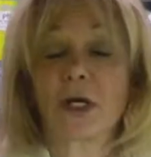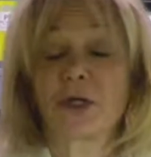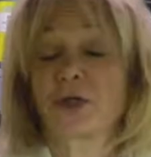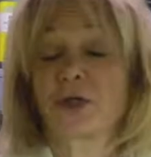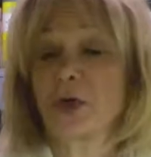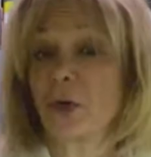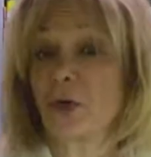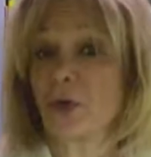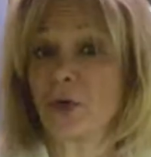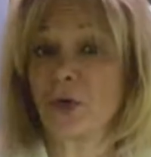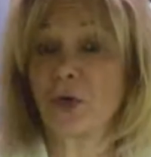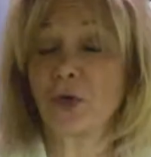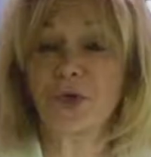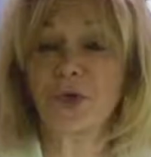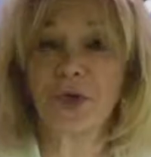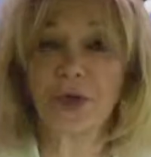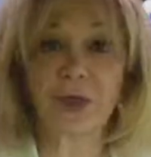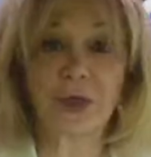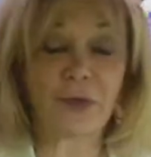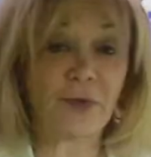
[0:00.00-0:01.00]
Don't
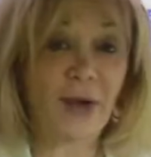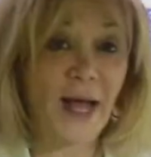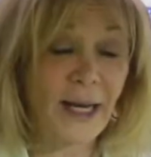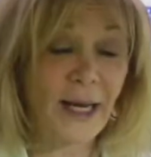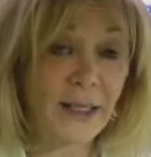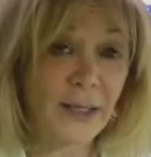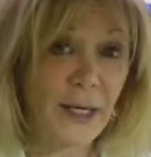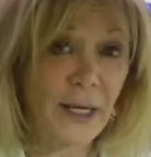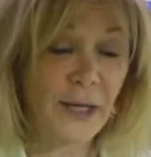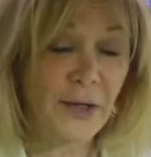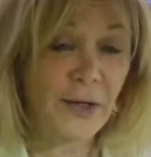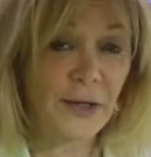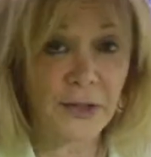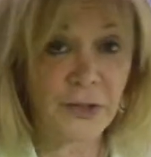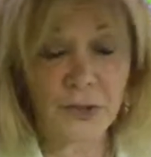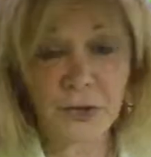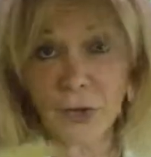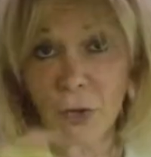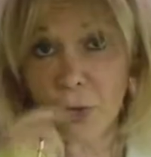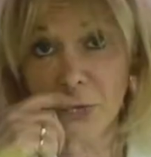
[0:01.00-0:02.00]
use the radiator,
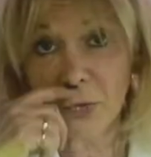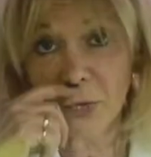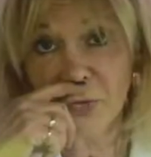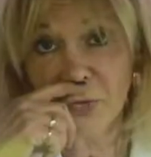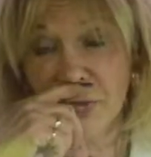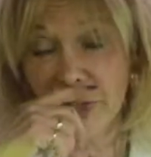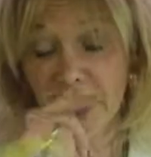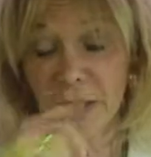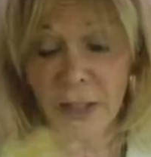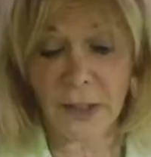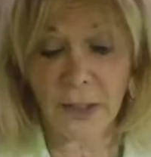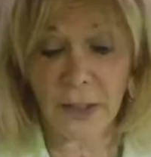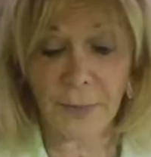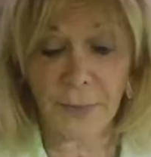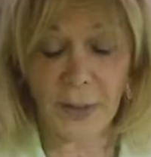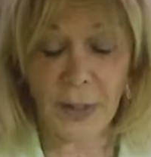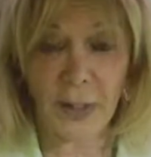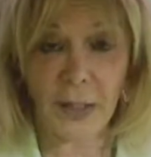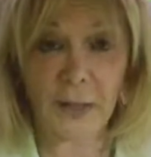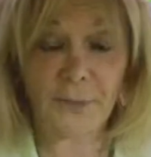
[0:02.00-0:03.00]
and don't use a heating
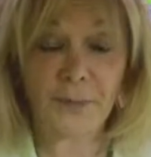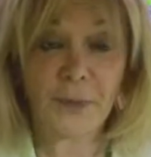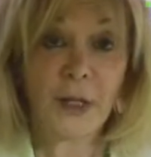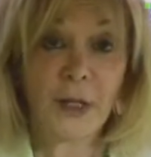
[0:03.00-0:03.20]
pad.